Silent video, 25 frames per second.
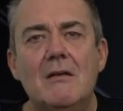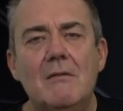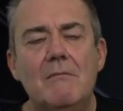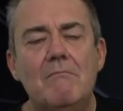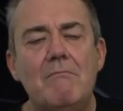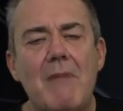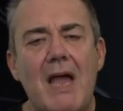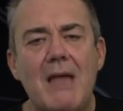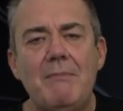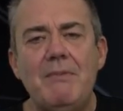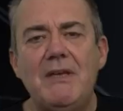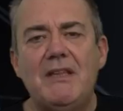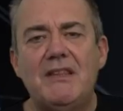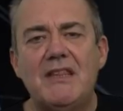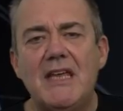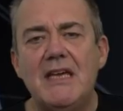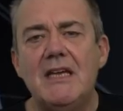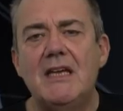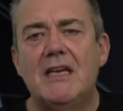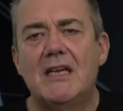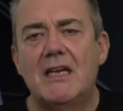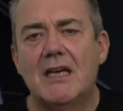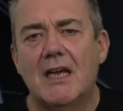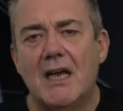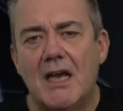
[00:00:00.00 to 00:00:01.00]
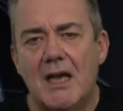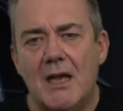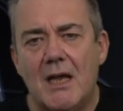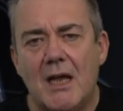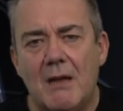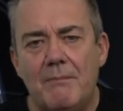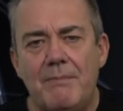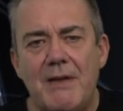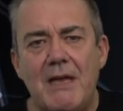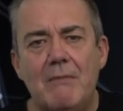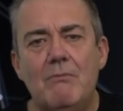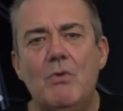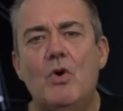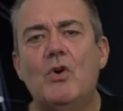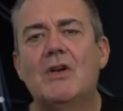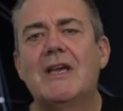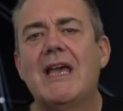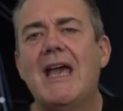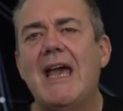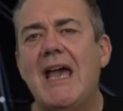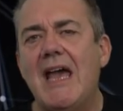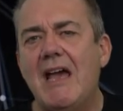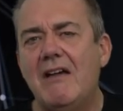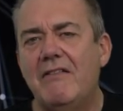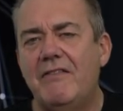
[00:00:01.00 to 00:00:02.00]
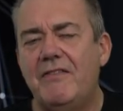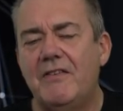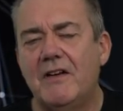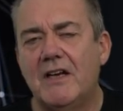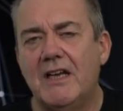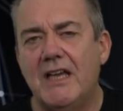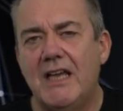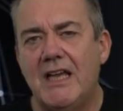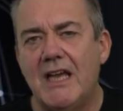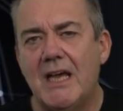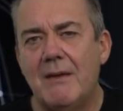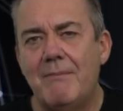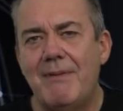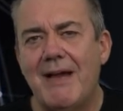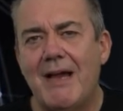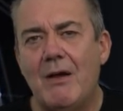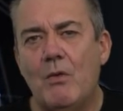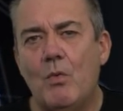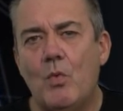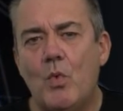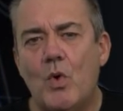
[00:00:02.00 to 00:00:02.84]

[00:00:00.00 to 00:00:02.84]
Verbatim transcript: Maybe think a bit more carefully about